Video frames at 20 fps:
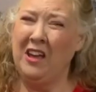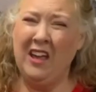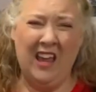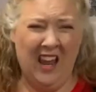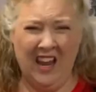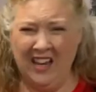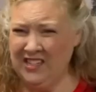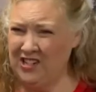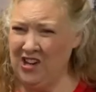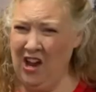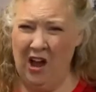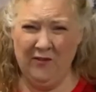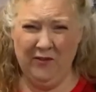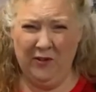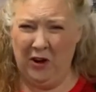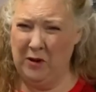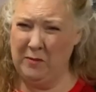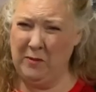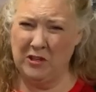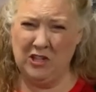he's not
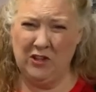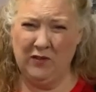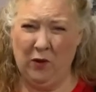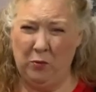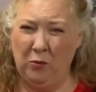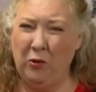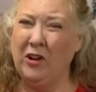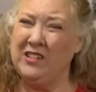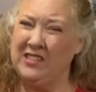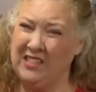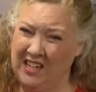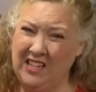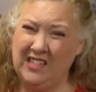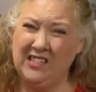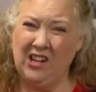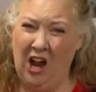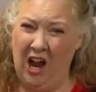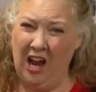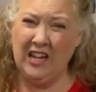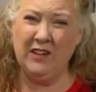very much of a prince. He's
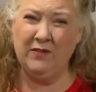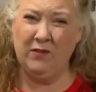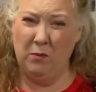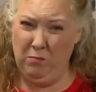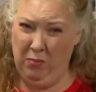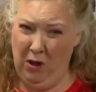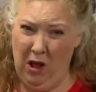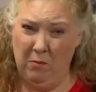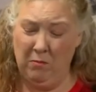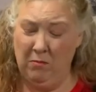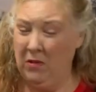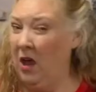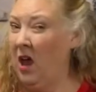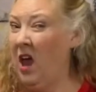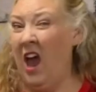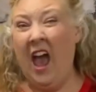kind of a bum.